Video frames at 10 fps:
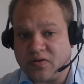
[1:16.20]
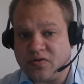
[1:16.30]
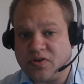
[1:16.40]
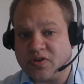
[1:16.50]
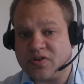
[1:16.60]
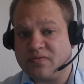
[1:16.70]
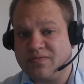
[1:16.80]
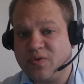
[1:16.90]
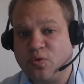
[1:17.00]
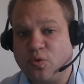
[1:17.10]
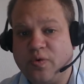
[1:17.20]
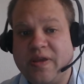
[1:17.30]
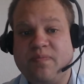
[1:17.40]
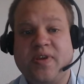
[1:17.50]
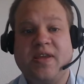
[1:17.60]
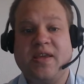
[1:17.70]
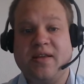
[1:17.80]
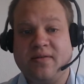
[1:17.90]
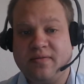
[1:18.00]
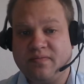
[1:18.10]
just
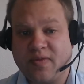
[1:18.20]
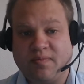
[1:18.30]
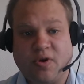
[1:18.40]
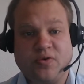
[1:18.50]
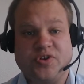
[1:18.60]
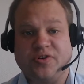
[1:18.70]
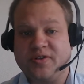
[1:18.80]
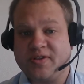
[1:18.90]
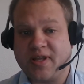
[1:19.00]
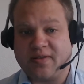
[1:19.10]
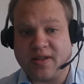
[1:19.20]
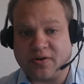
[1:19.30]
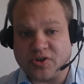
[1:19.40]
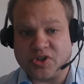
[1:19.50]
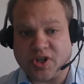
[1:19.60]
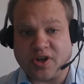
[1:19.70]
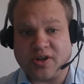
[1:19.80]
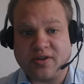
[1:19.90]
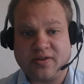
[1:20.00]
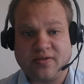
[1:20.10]
repeat emotions that are stuck,
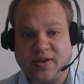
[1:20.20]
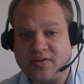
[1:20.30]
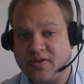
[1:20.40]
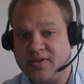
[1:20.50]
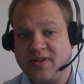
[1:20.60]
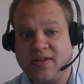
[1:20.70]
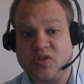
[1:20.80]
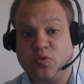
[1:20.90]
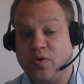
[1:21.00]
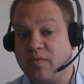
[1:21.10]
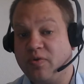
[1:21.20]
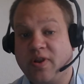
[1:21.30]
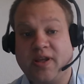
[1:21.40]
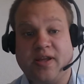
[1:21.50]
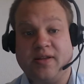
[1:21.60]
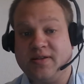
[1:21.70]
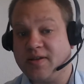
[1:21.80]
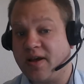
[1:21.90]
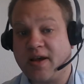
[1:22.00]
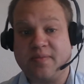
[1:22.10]
that just gets replayed
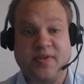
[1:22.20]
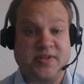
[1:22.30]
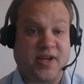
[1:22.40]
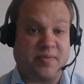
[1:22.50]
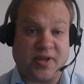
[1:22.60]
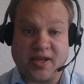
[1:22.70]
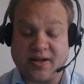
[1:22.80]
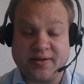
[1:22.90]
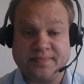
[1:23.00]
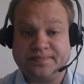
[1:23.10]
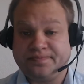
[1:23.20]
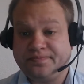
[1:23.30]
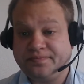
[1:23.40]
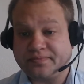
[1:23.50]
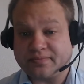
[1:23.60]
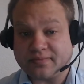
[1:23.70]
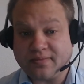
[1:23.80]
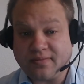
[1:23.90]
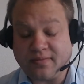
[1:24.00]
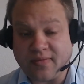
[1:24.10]
time and time again.
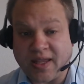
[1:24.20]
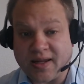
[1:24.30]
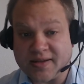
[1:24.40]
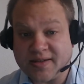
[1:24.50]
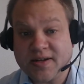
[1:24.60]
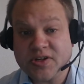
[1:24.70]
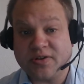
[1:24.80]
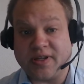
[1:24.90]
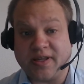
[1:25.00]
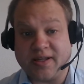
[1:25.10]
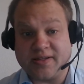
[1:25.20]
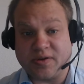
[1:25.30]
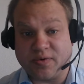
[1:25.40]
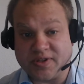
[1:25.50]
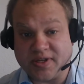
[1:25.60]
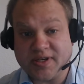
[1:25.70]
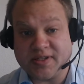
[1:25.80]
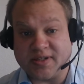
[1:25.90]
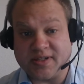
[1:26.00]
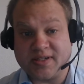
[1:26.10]
And essentially, it's the
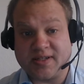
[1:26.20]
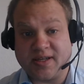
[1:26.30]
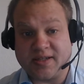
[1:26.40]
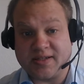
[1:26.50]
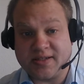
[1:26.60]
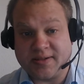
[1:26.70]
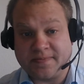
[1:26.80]
resistance, it's